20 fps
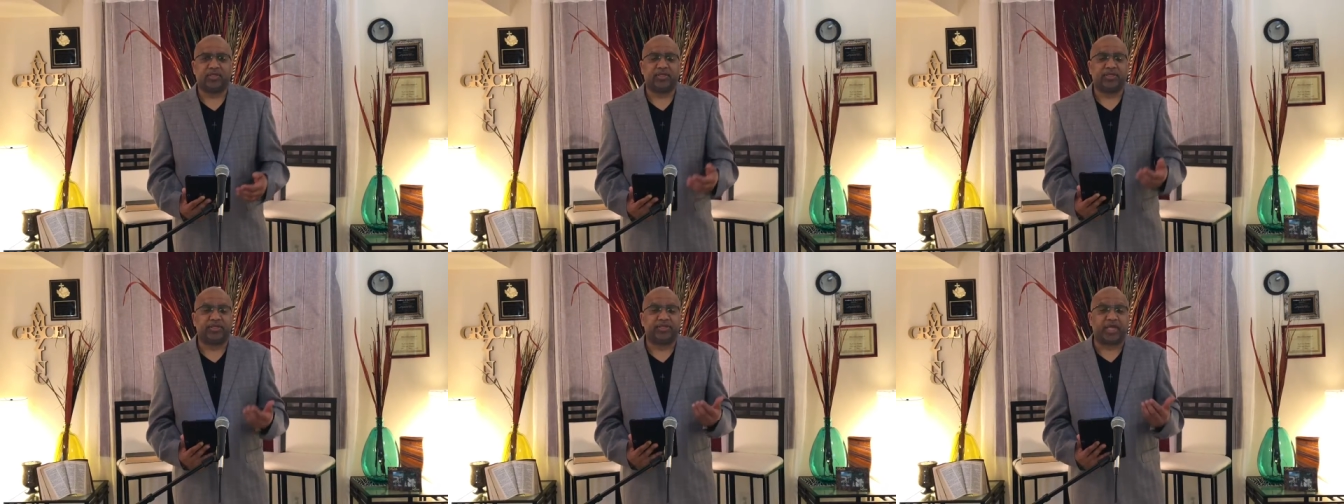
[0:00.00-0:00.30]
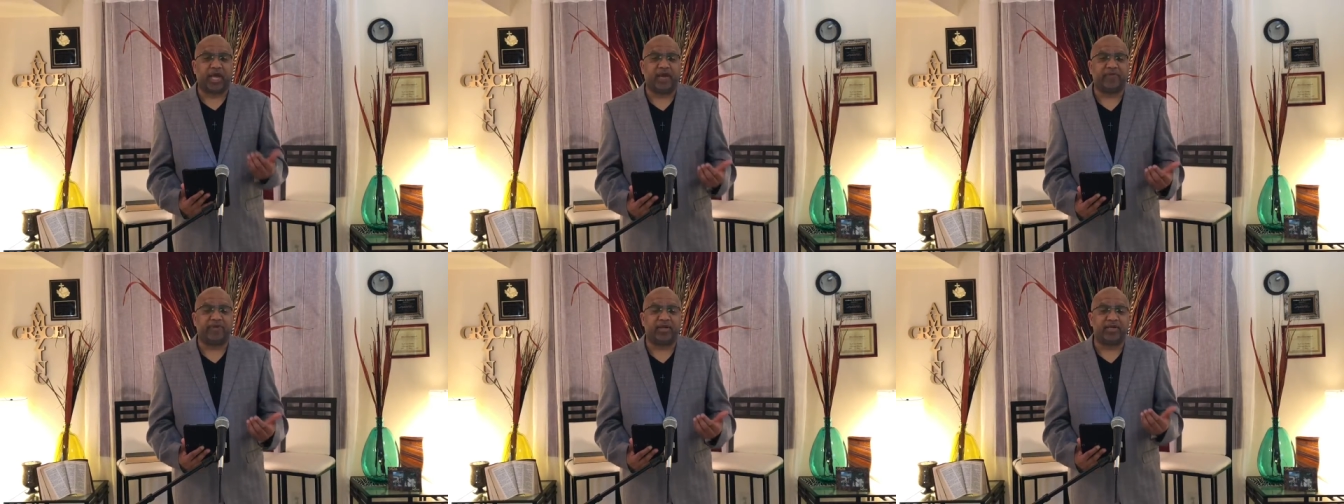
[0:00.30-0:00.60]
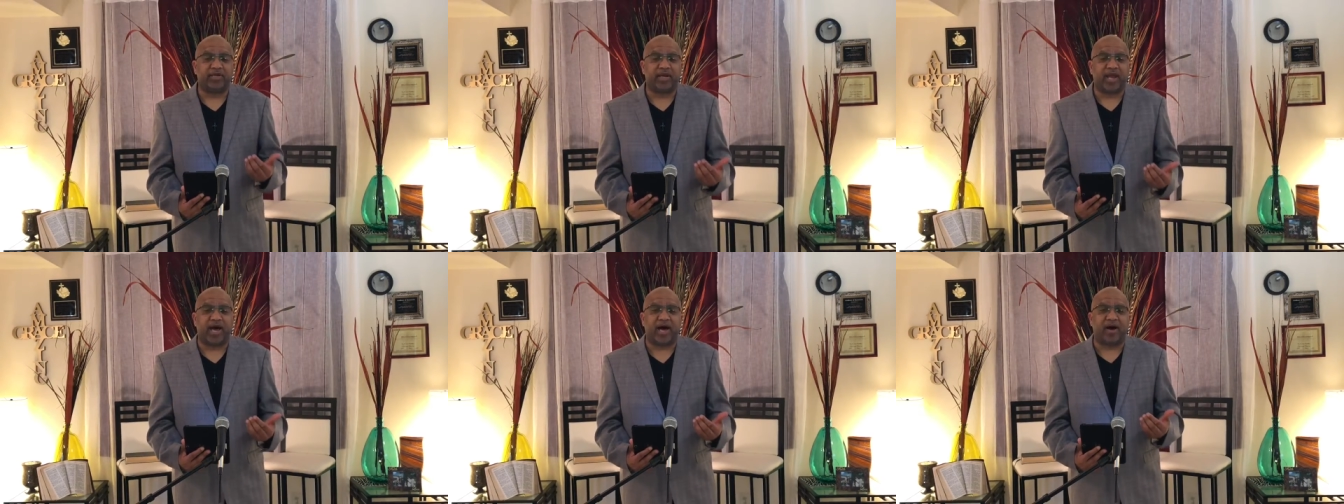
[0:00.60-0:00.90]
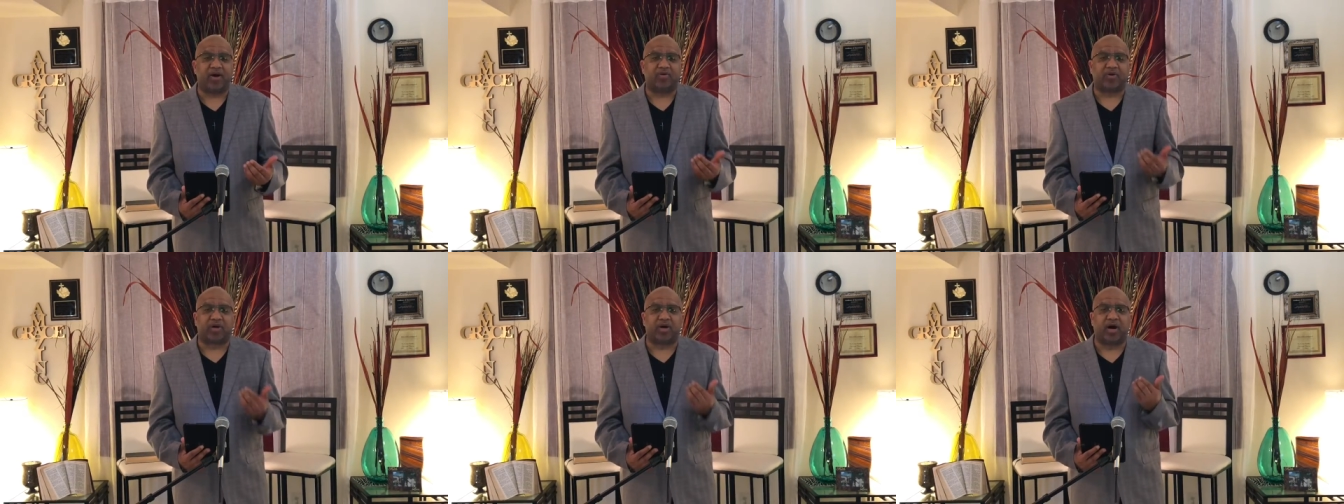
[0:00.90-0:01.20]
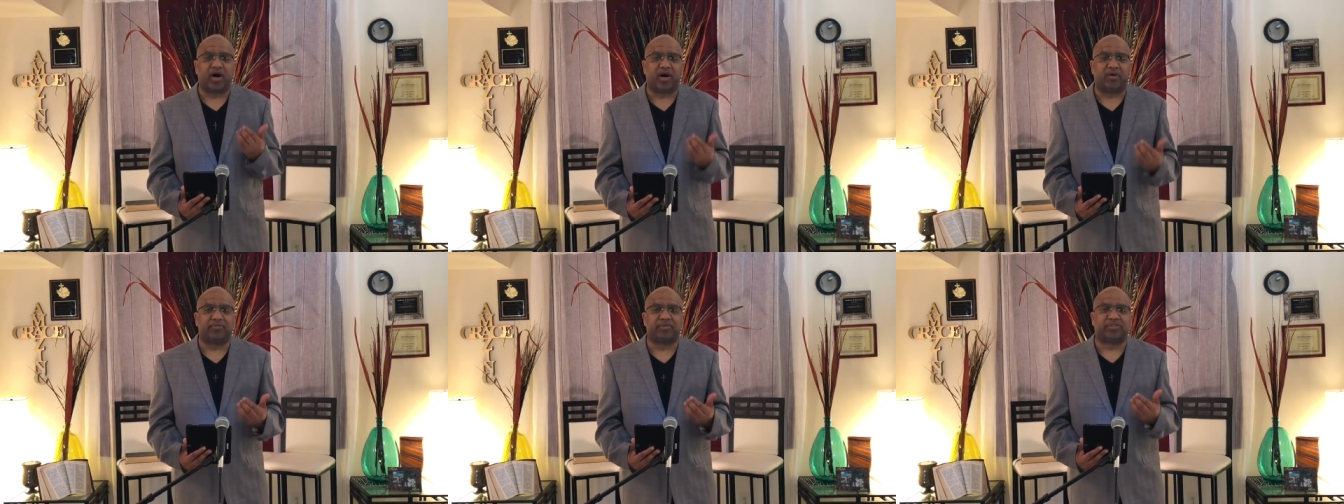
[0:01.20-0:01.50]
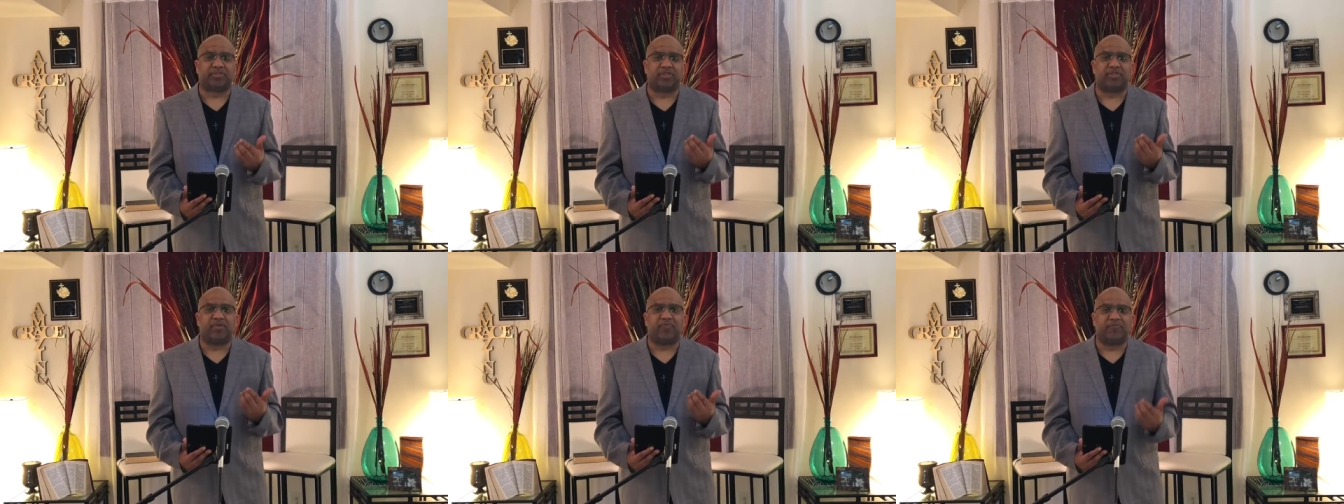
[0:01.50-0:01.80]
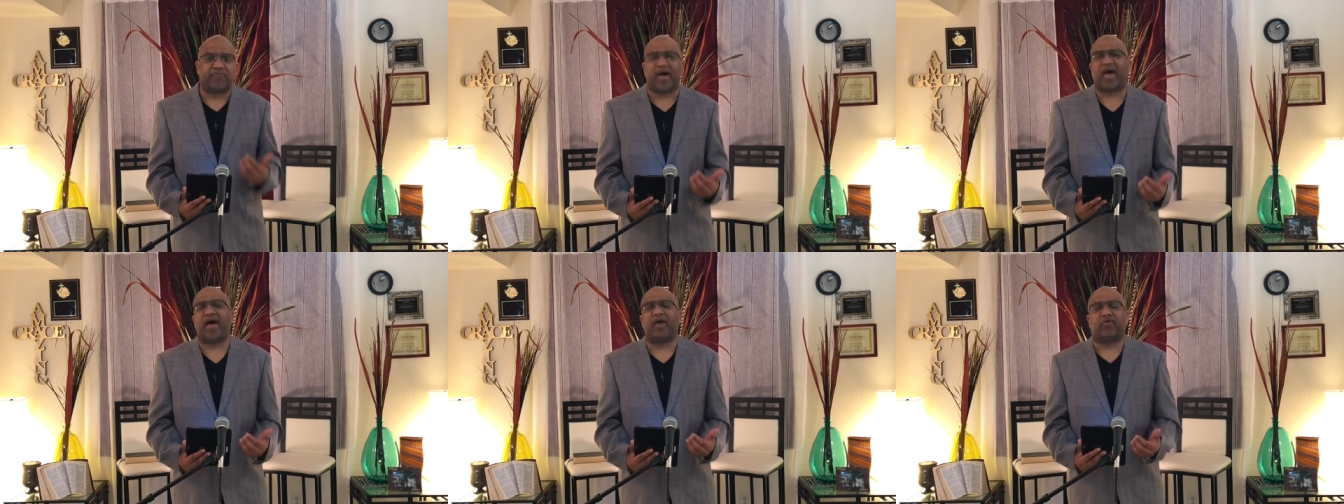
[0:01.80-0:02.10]
David now comes to the
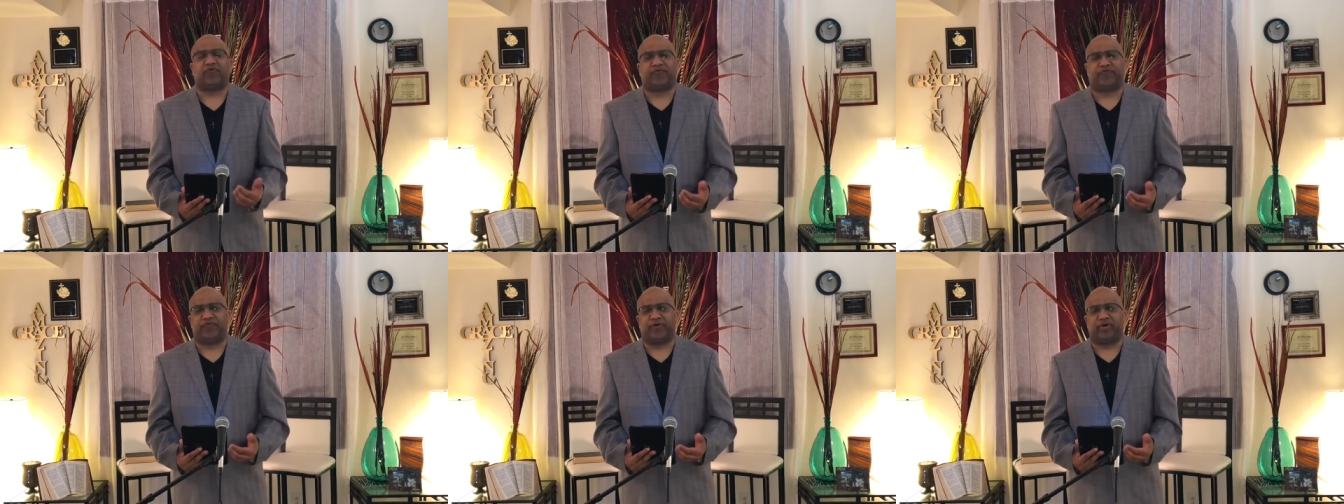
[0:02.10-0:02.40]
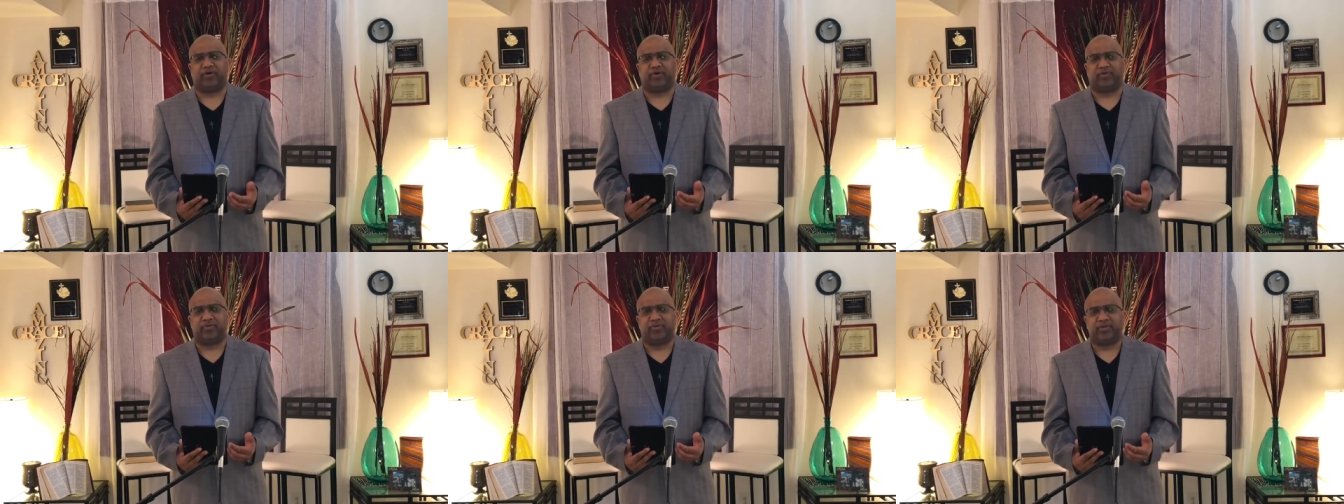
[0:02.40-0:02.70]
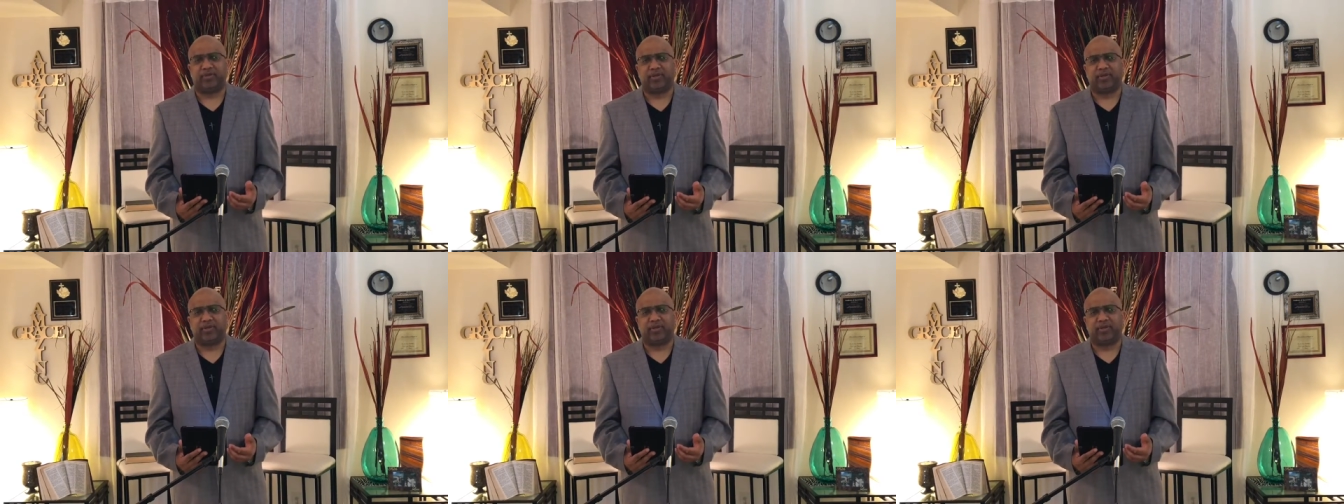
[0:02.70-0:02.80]
battlefield.